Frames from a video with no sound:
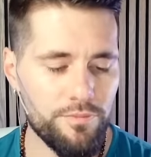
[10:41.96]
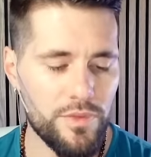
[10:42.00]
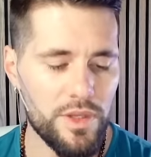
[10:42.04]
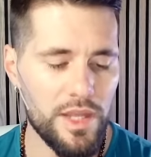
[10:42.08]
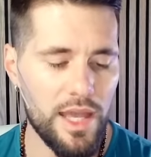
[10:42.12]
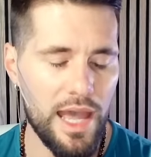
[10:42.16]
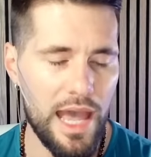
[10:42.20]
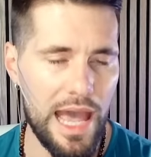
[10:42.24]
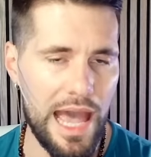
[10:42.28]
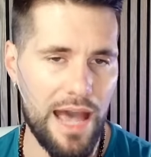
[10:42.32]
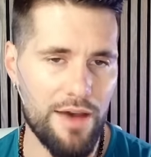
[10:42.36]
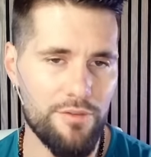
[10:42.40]

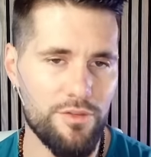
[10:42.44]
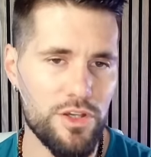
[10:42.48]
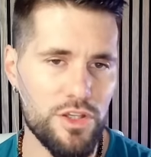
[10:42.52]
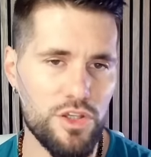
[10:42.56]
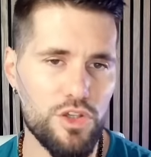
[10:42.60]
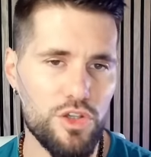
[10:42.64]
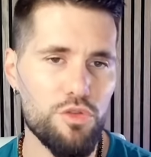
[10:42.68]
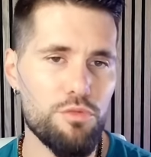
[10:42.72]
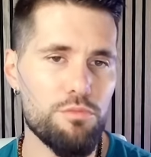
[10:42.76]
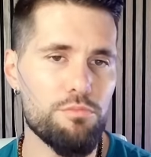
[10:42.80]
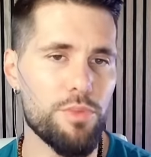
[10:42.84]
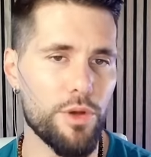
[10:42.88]
haven't
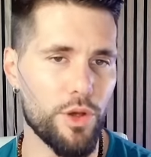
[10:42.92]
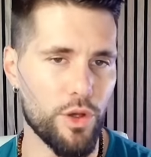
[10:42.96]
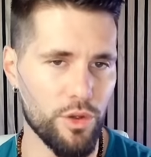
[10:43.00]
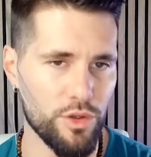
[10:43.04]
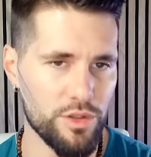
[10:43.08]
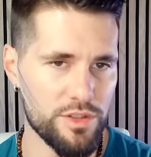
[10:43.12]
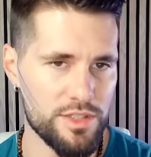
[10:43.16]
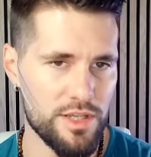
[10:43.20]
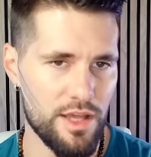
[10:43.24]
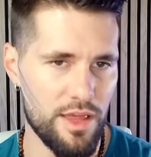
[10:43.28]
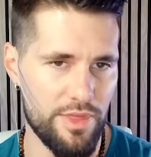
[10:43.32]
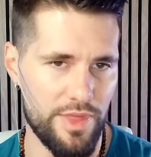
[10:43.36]
you
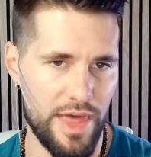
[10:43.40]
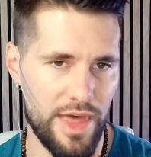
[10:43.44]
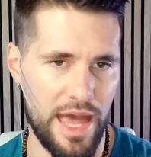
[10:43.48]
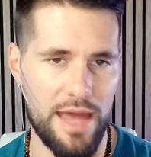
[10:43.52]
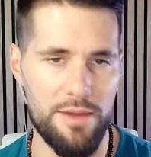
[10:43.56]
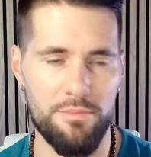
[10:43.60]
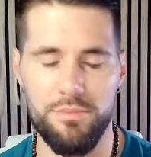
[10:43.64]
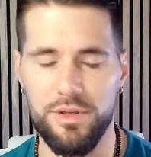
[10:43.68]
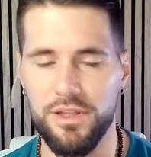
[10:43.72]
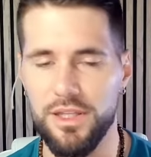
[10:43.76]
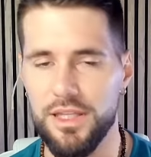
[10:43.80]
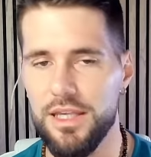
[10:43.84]
built
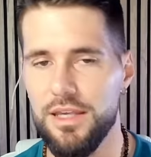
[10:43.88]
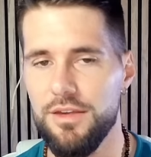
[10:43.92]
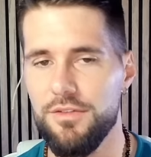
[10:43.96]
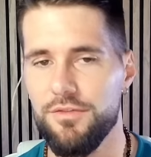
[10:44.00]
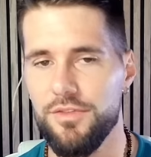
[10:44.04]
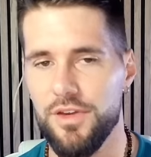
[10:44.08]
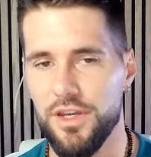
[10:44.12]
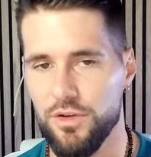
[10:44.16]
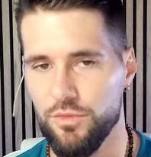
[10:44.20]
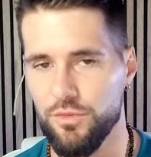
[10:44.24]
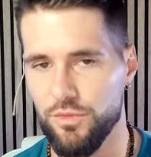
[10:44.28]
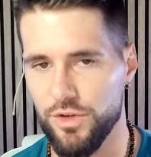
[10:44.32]
that belief
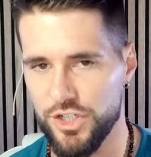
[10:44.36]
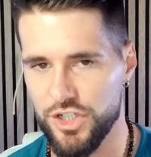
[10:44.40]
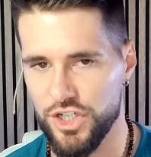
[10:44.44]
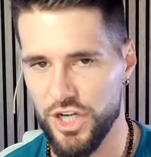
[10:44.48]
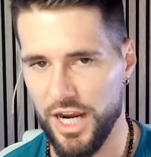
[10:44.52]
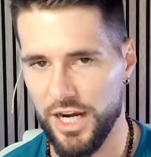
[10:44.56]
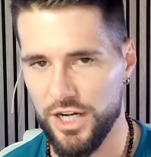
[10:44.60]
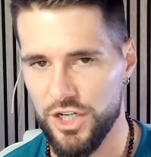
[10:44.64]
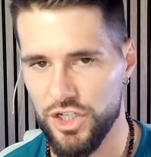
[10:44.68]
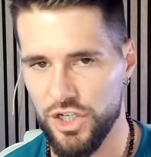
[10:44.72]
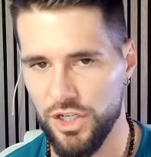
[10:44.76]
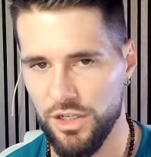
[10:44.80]
in
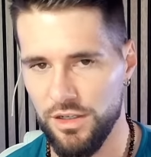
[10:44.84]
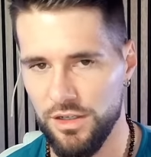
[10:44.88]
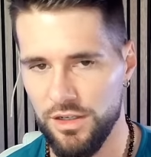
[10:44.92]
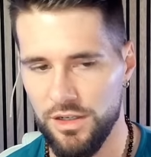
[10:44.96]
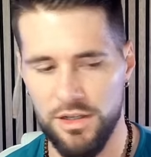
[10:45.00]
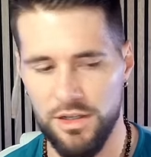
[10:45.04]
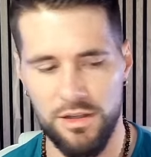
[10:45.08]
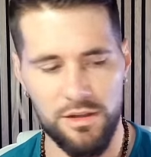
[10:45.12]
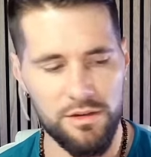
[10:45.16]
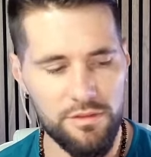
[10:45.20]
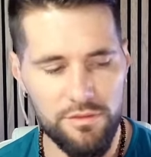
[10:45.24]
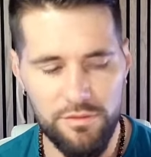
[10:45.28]
rejection
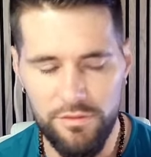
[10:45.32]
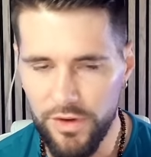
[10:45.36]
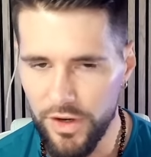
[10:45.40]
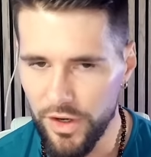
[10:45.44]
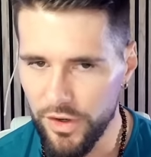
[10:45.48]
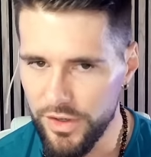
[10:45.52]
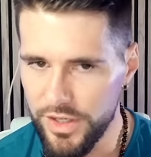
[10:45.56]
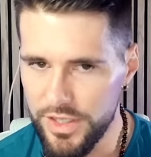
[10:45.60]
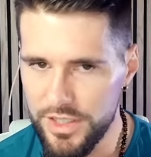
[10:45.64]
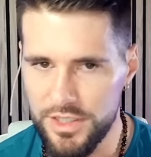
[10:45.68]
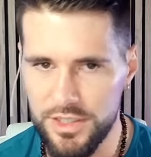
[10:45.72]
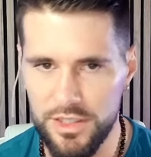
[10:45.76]

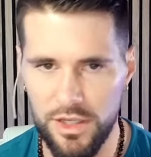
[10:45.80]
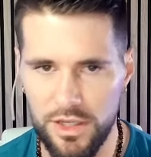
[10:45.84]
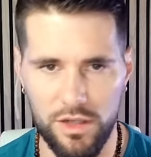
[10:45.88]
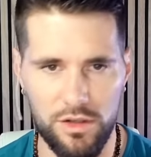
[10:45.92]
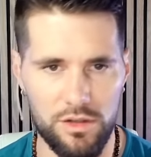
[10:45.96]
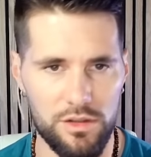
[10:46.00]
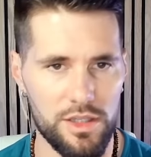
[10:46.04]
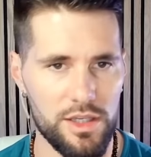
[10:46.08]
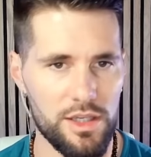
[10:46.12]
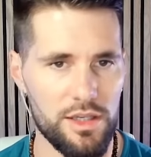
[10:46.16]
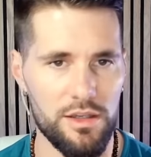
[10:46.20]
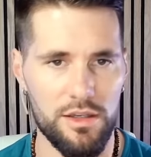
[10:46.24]
very
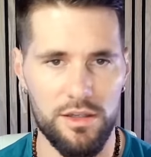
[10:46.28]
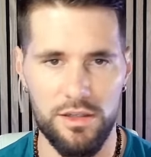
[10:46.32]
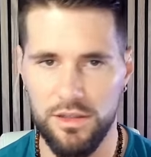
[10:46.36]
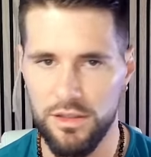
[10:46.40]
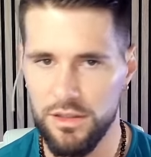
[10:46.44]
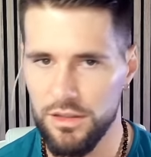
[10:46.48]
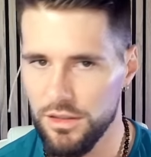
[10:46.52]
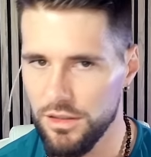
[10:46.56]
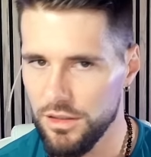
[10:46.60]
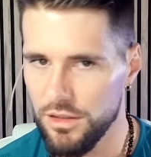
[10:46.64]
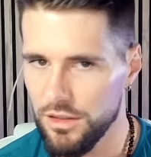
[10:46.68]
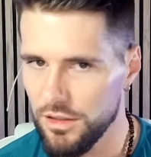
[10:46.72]
subtly,
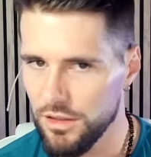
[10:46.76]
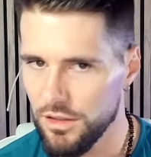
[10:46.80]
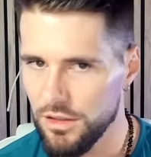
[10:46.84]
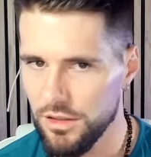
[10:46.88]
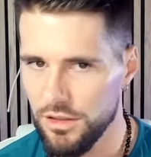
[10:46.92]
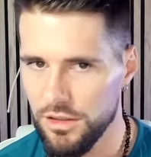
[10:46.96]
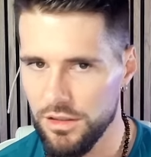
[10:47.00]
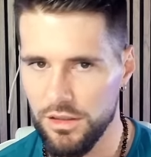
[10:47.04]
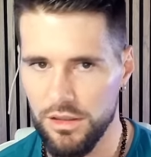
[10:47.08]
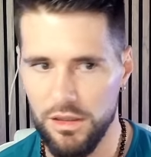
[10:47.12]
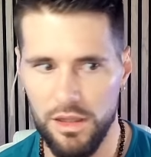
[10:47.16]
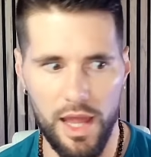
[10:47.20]

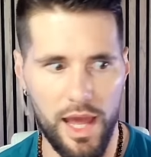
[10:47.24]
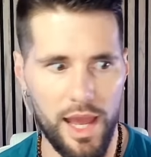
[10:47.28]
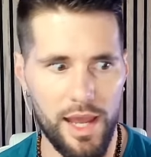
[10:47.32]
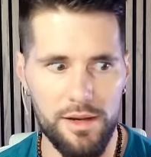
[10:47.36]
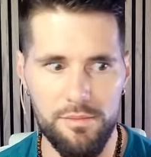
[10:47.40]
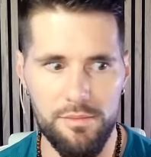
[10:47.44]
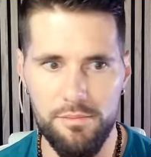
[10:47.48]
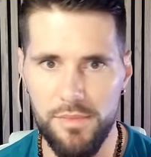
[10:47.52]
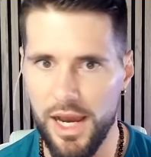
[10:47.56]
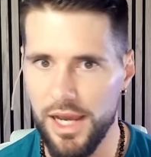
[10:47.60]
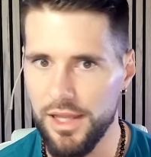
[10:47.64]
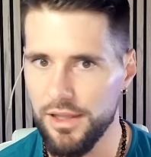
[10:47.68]

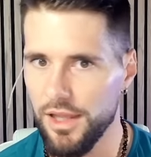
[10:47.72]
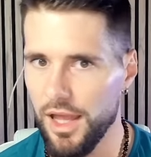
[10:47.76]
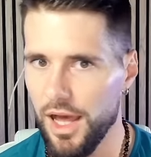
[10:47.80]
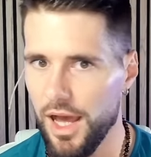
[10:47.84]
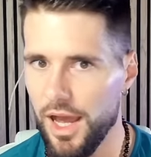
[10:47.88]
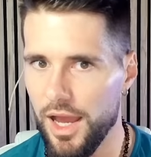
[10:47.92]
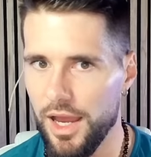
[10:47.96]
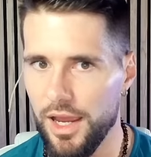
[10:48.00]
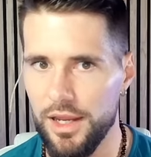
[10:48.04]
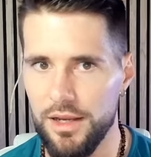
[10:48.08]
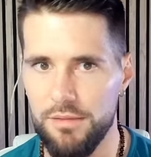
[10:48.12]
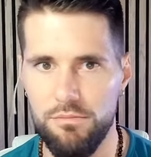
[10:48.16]
line by
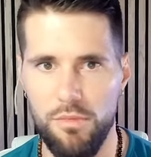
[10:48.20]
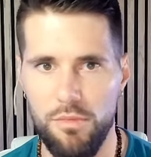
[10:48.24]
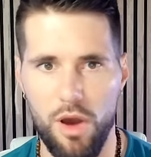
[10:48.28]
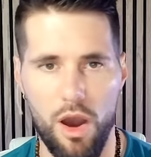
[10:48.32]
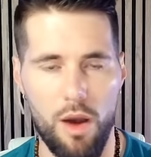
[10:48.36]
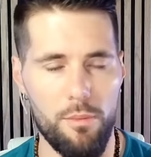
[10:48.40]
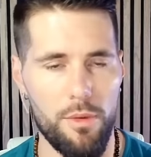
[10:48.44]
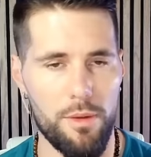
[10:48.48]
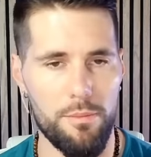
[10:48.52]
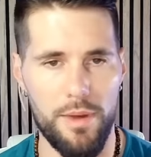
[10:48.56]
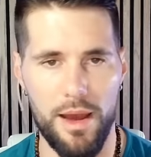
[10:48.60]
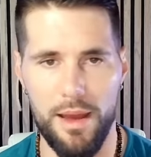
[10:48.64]
line,
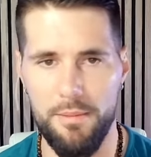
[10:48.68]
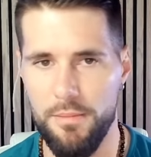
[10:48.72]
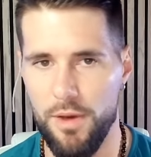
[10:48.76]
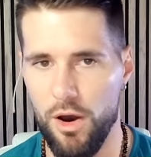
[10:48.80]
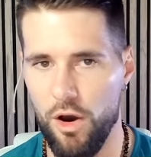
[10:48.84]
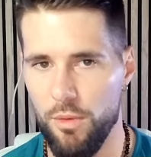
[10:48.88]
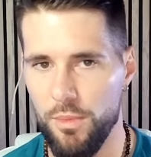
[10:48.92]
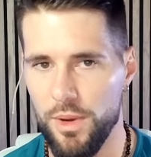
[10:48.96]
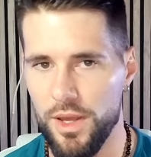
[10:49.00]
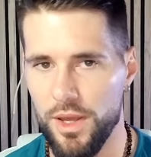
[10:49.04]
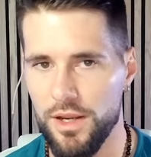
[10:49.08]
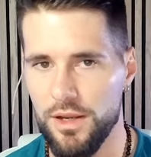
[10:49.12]
moment by
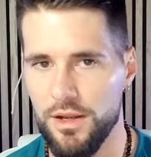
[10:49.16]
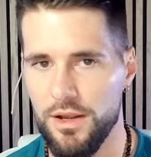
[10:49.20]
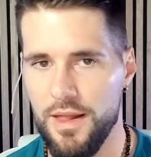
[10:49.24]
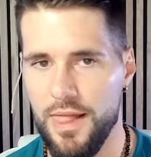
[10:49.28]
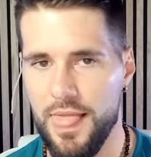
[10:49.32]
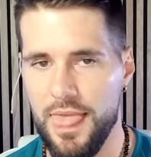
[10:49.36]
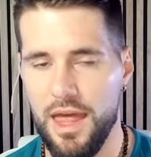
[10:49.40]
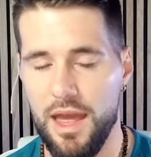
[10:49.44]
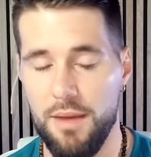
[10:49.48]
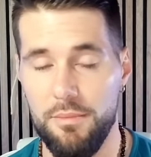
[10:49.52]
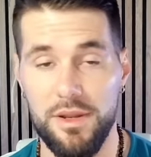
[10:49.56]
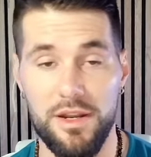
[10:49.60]
moment?
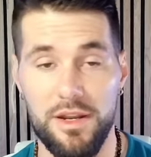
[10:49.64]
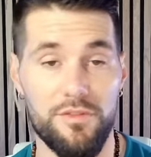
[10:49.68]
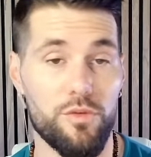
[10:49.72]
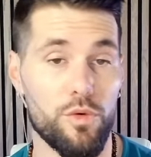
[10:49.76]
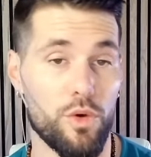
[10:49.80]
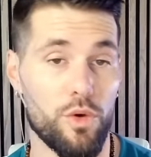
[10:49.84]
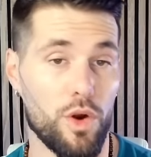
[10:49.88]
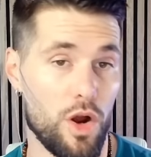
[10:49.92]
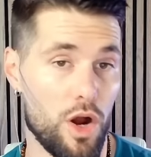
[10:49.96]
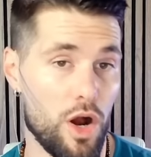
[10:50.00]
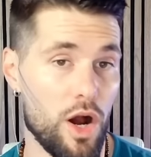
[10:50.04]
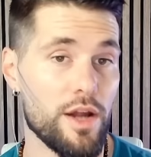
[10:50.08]
I mean, if
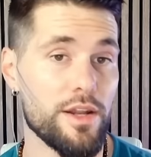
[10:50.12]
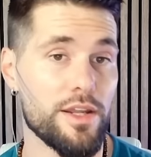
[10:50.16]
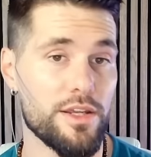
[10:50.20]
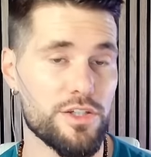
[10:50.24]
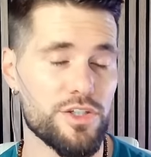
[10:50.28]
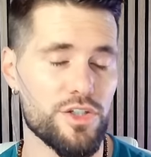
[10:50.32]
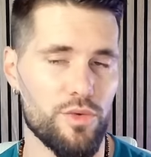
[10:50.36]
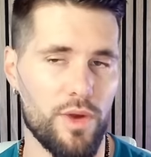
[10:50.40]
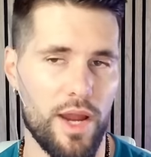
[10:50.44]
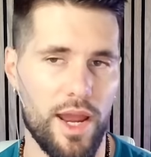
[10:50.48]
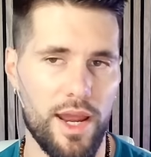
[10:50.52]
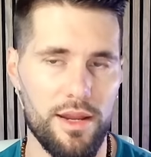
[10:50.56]
we're
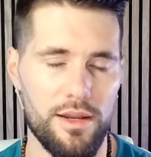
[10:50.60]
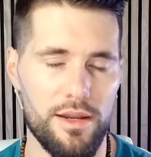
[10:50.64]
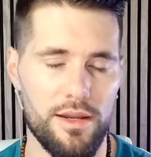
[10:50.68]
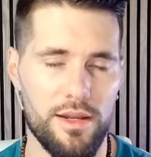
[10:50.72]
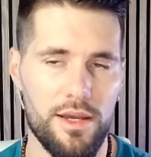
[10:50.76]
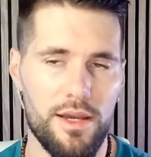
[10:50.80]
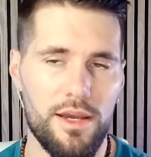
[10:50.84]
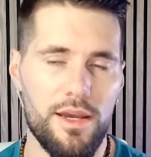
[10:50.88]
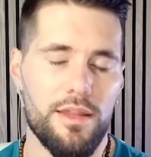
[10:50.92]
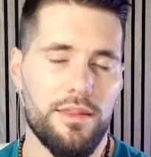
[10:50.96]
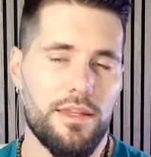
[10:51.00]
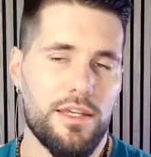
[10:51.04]
honest, right?
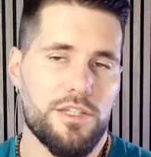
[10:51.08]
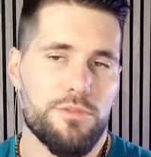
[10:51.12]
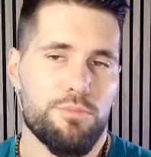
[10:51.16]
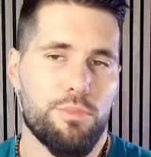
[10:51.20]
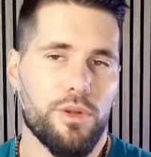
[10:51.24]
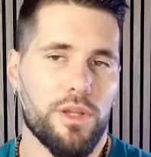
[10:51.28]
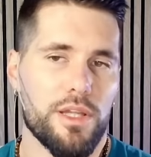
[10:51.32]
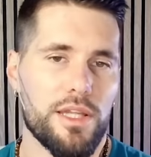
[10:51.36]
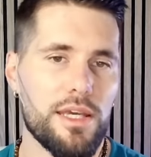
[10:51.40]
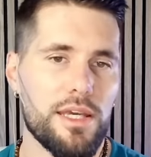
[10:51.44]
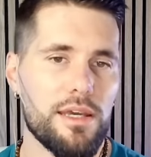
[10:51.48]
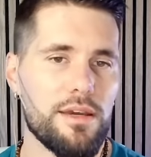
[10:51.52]
These
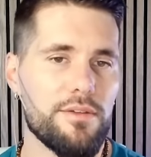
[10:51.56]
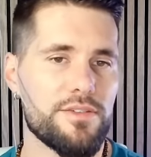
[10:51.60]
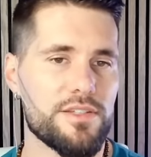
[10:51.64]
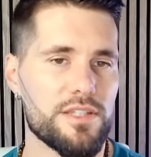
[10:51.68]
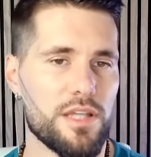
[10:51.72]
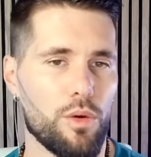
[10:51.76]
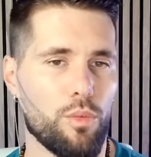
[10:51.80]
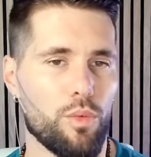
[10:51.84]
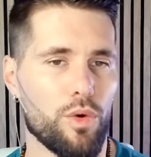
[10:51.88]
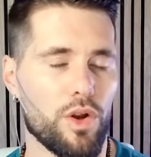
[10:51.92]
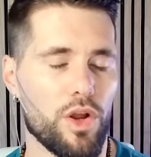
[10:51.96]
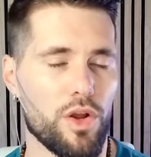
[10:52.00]
beliefs
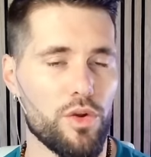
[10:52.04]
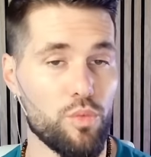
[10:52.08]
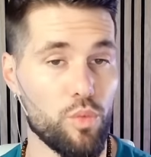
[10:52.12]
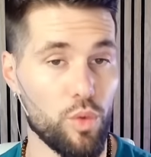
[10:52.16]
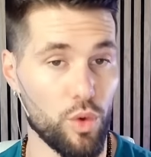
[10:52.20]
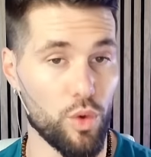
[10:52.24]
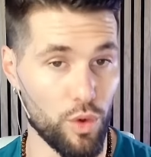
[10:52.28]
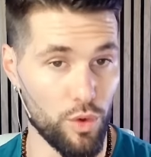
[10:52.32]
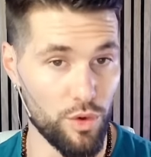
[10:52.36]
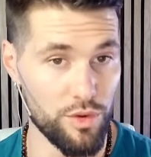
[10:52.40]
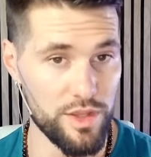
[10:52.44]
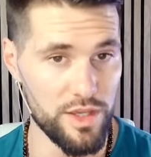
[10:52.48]
that we're
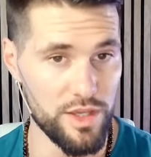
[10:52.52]
unworthy